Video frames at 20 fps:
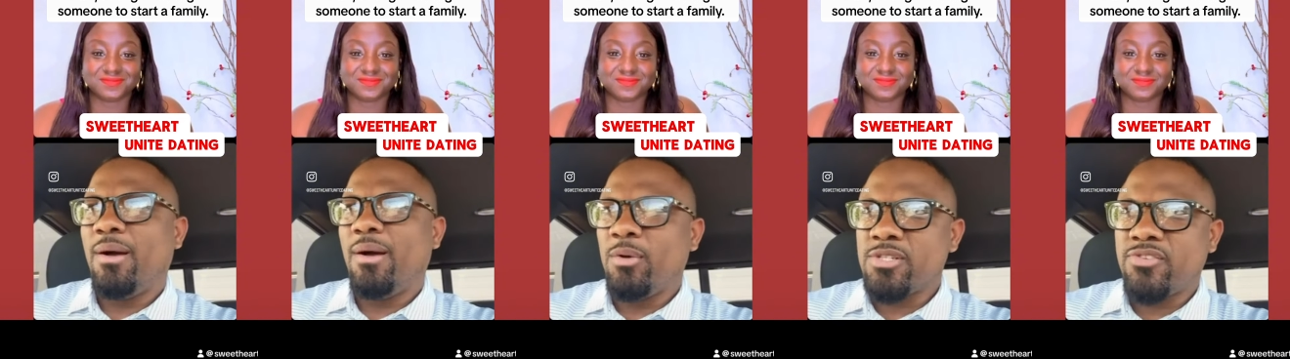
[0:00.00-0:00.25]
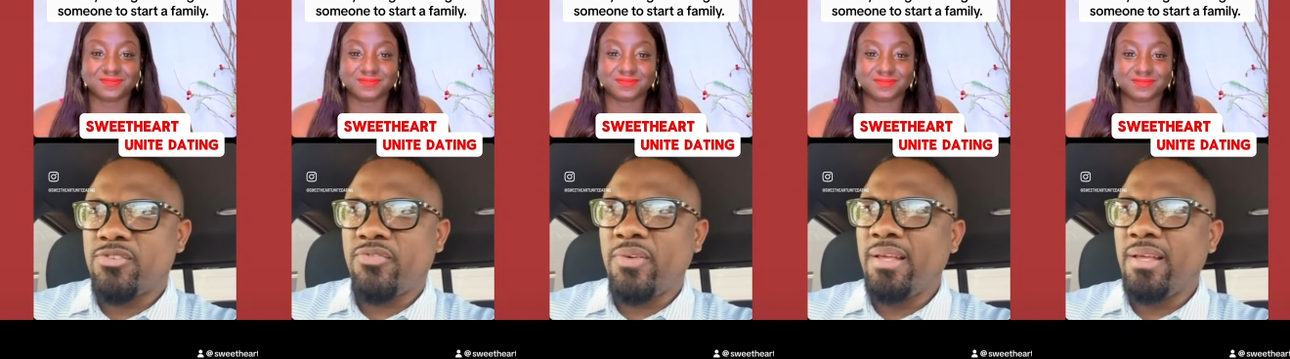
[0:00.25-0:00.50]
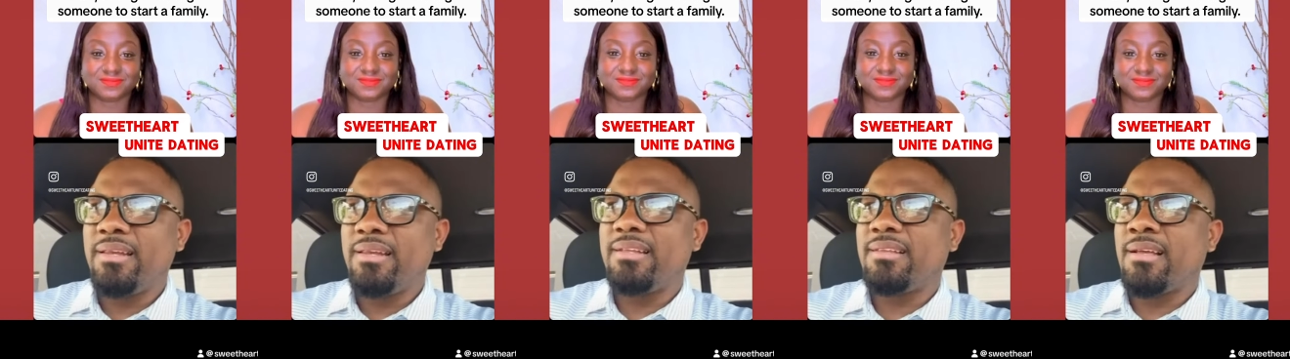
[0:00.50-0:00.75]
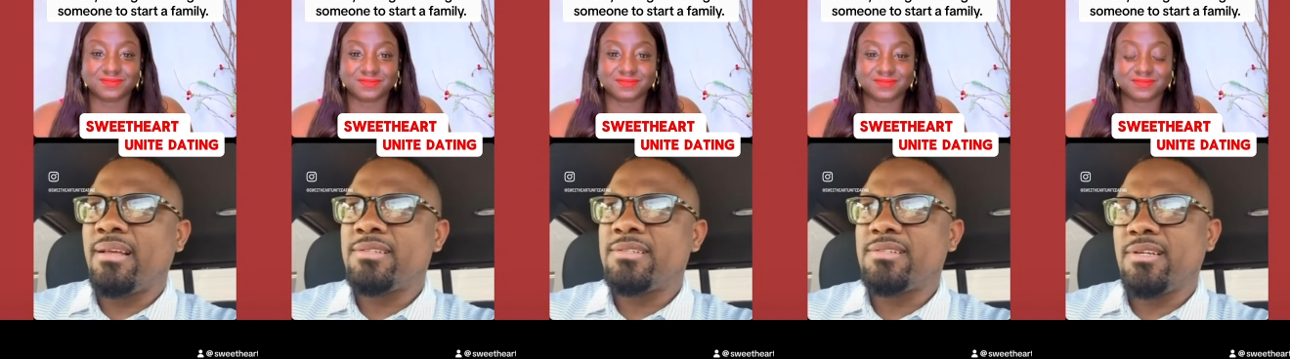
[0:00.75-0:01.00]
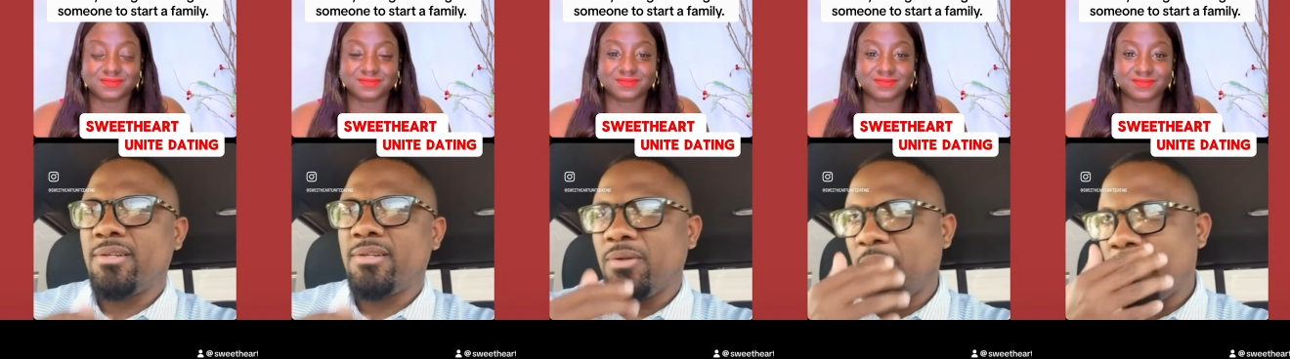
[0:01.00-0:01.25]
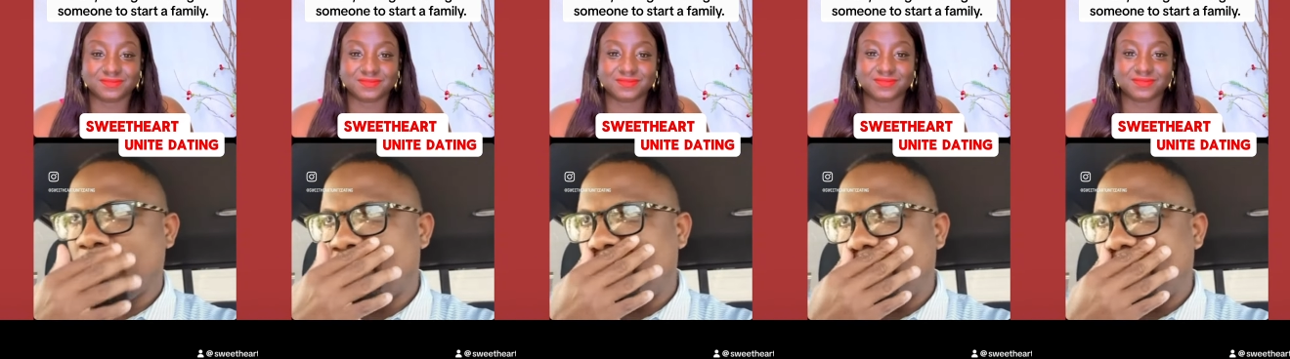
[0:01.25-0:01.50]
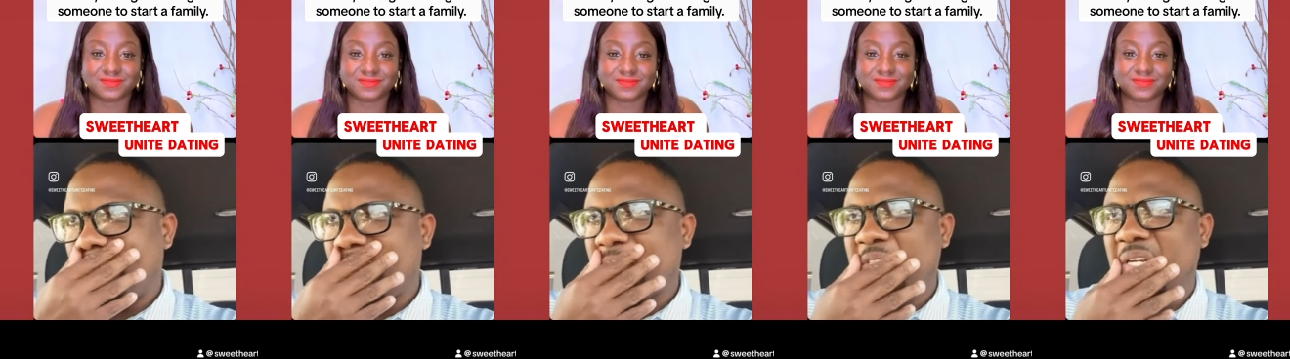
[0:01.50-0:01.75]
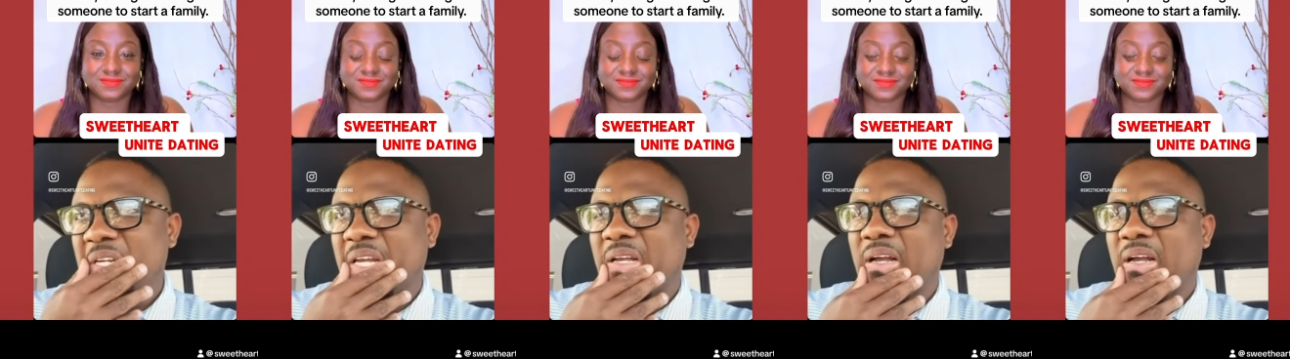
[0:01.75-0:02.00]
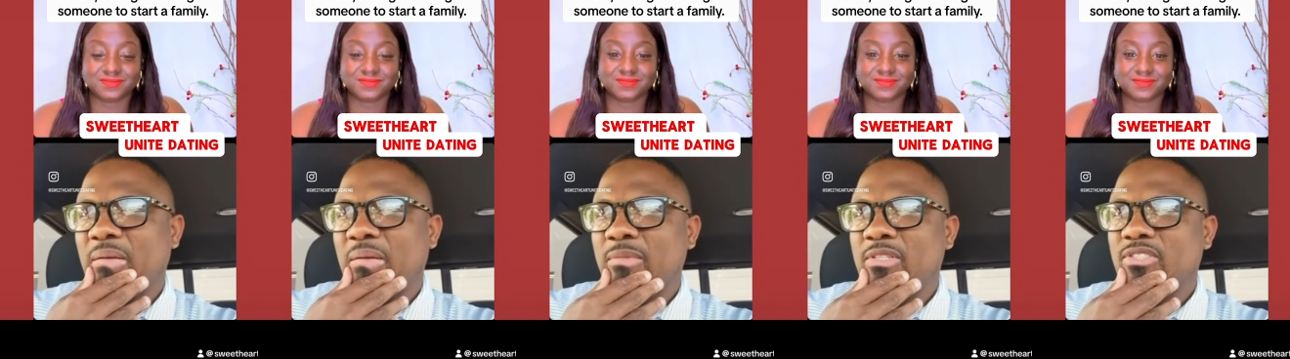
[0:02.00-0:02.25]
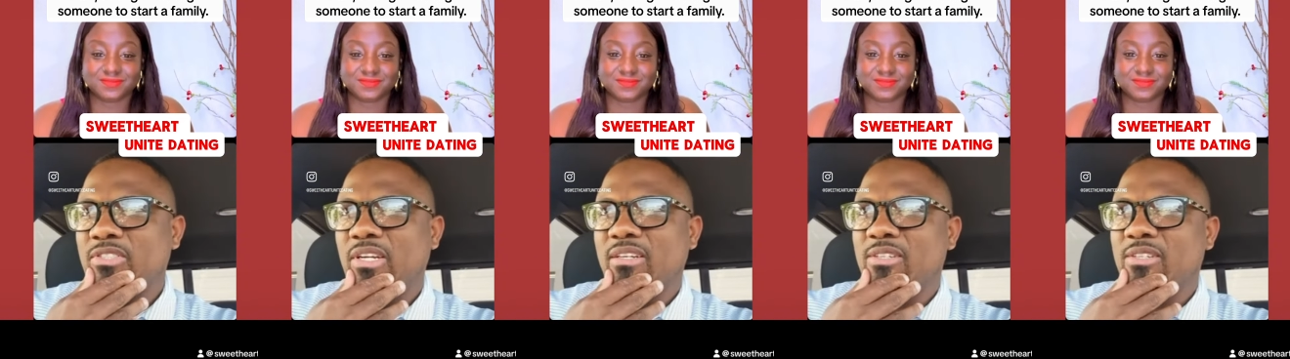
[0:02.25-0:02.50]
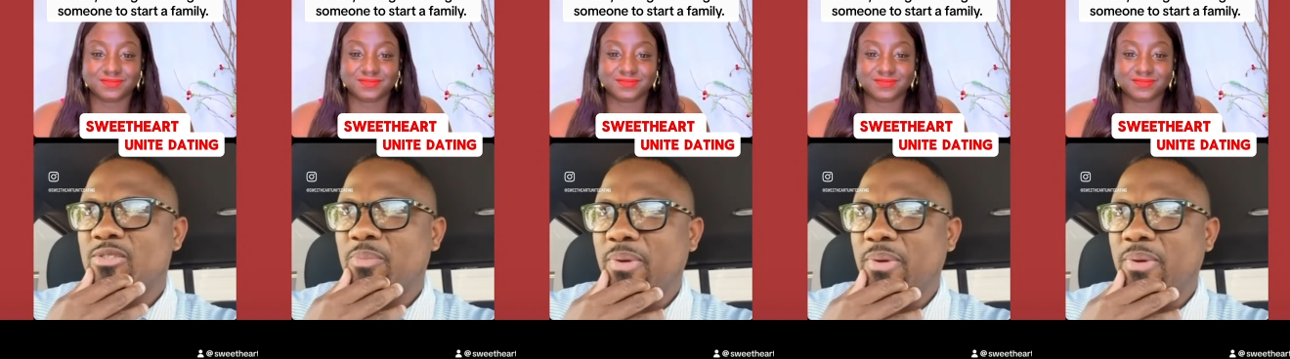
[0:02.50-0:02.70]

Speaker 1: I said, you know what, I'm gonna check, I'm gonna check this page out and